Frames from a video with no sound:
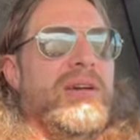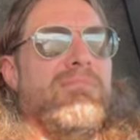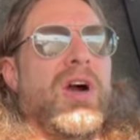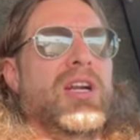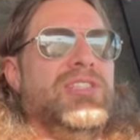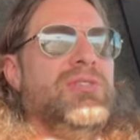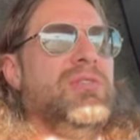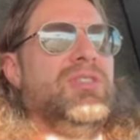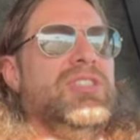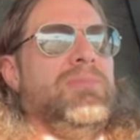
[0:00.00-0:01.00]
March
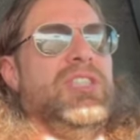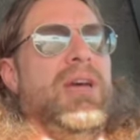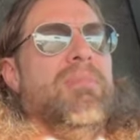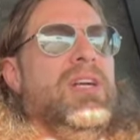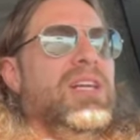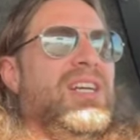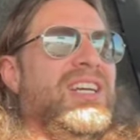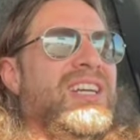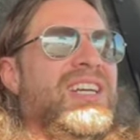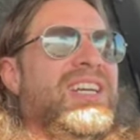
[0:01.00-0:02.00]
through September.
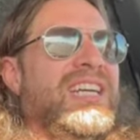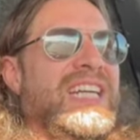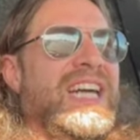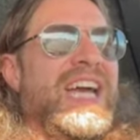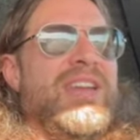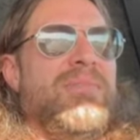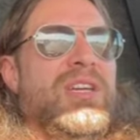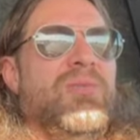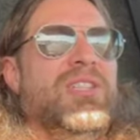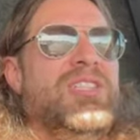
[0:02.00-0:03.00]
I am
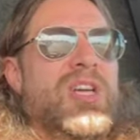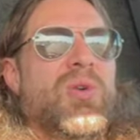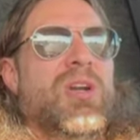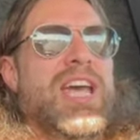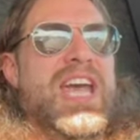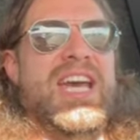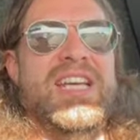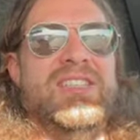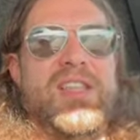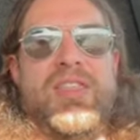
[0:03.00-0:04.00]
in what's known
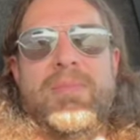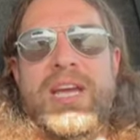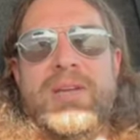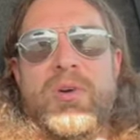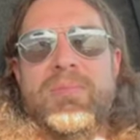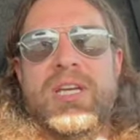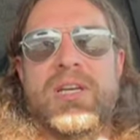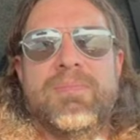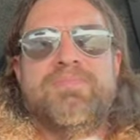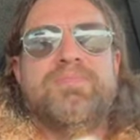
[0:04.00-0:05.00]
as the
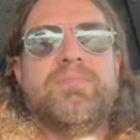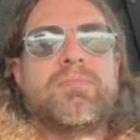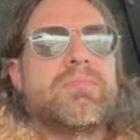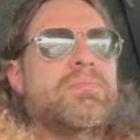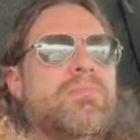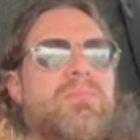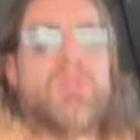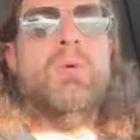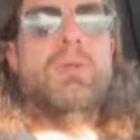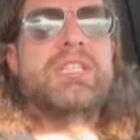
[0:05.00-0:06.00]

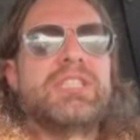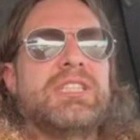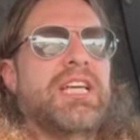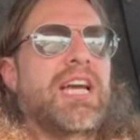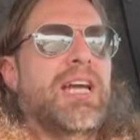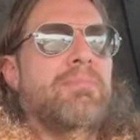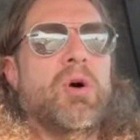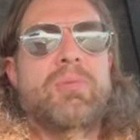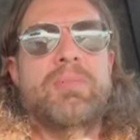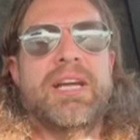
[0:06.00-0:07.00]
BikeMobile, which is a
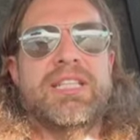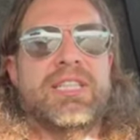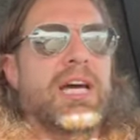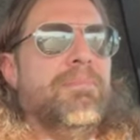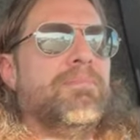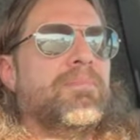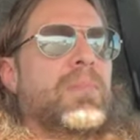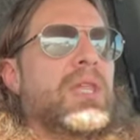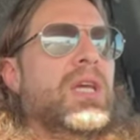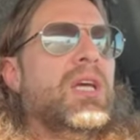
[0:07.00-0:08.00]
mobile bike shop
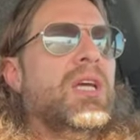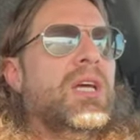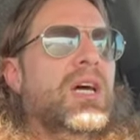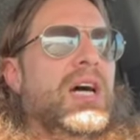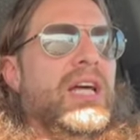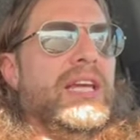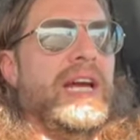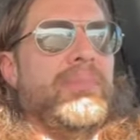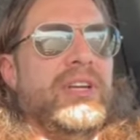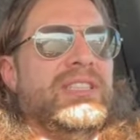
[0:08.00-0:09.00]
that
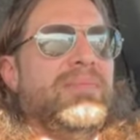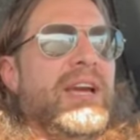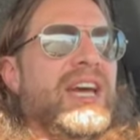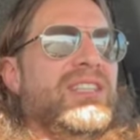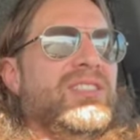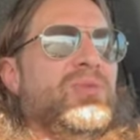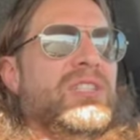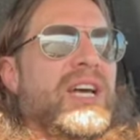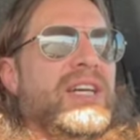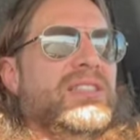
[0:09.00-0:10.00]
operates in Madison,
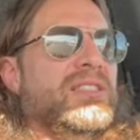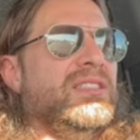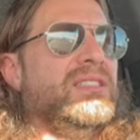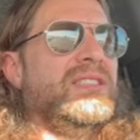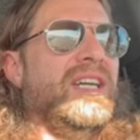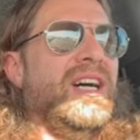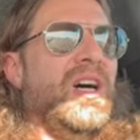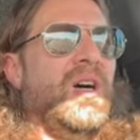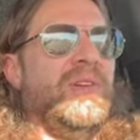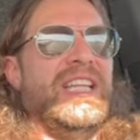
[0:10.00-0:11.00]
Wisconsin.
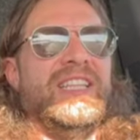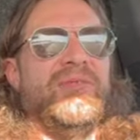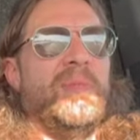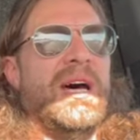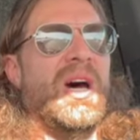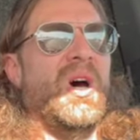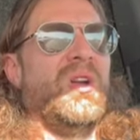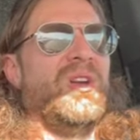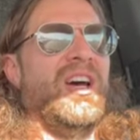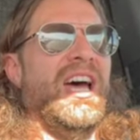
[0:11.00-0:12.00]
I live about
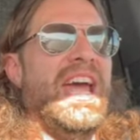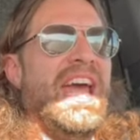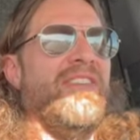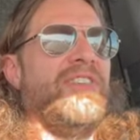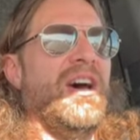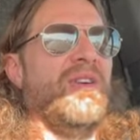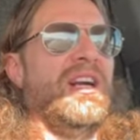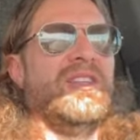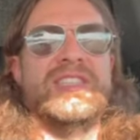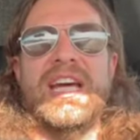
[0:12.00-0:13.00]
a half hour
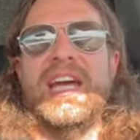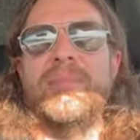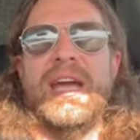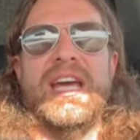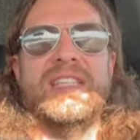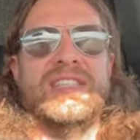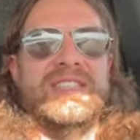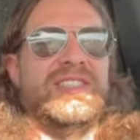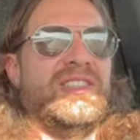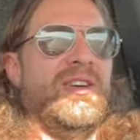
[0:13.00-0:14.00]
outside of
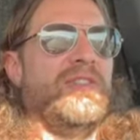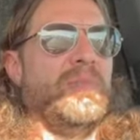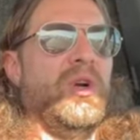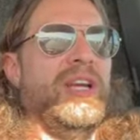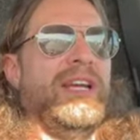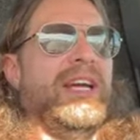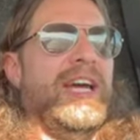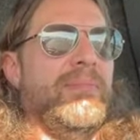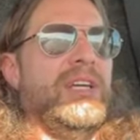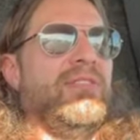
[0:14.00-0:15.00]
Madison, so every morning I
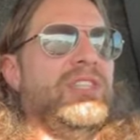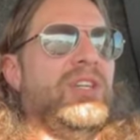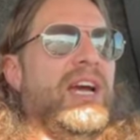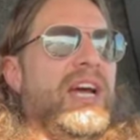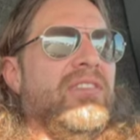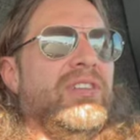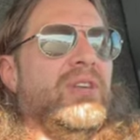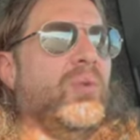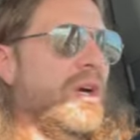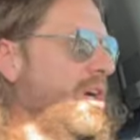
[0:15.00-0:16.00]
got a bit of a drive
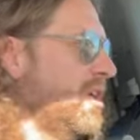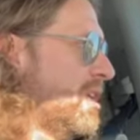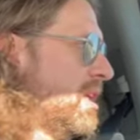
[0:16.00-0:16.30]
into work.